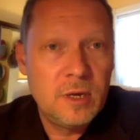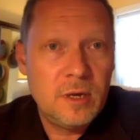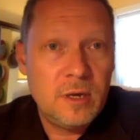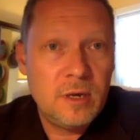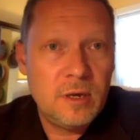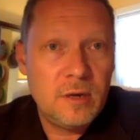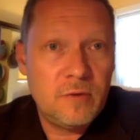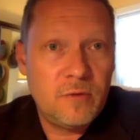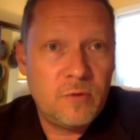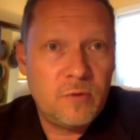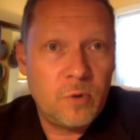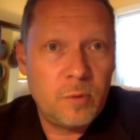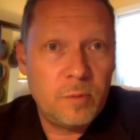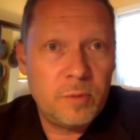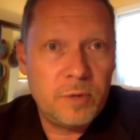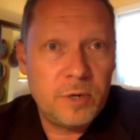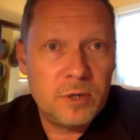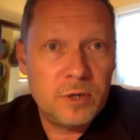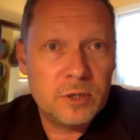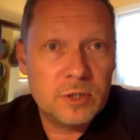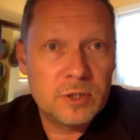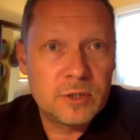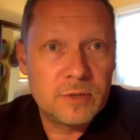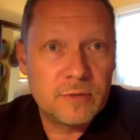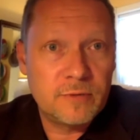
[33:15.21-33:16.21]
in Fort
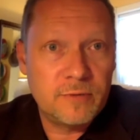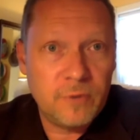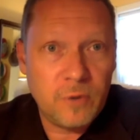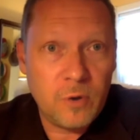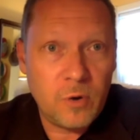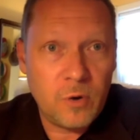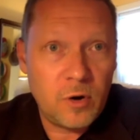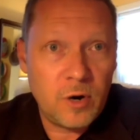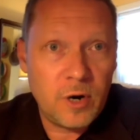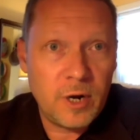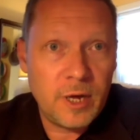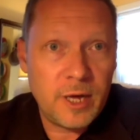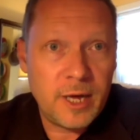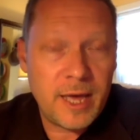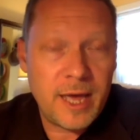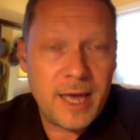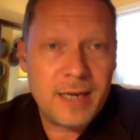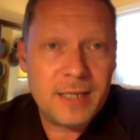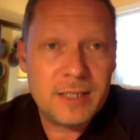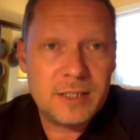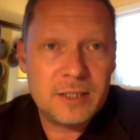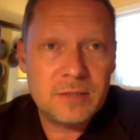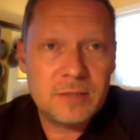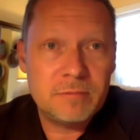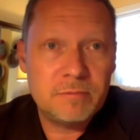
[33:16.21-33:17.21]
Pierce, Florida, and
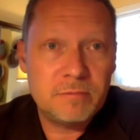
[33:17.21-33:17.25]
is